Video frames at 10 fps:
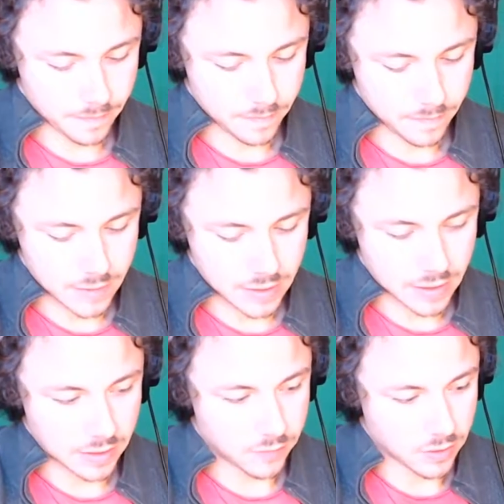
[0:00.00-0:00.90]
it's
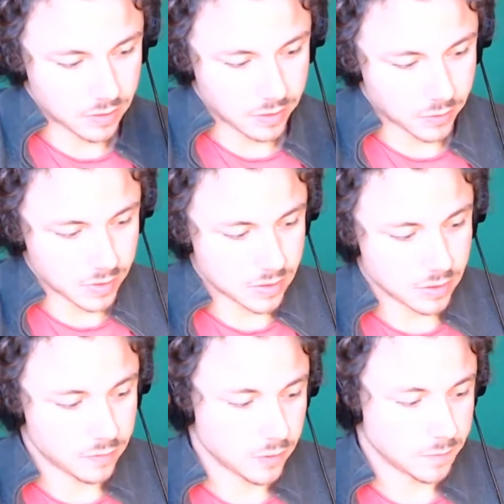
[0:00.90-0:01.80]
kind of difficult to tell when it's on the
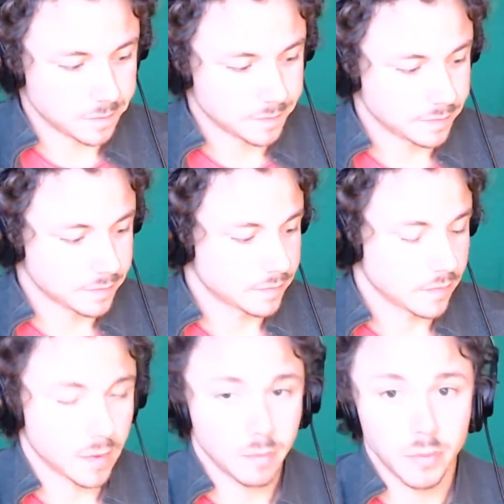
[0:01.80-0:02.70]
phone.
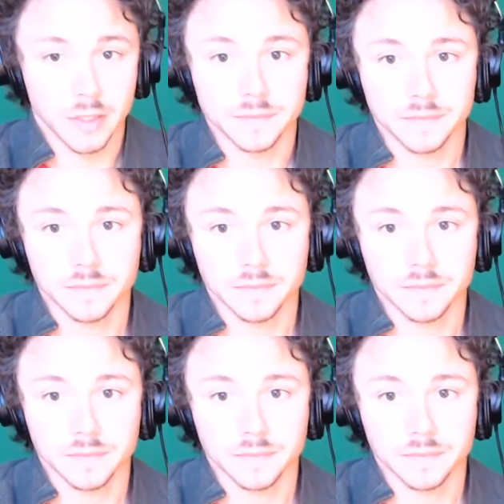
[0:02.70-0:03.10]
But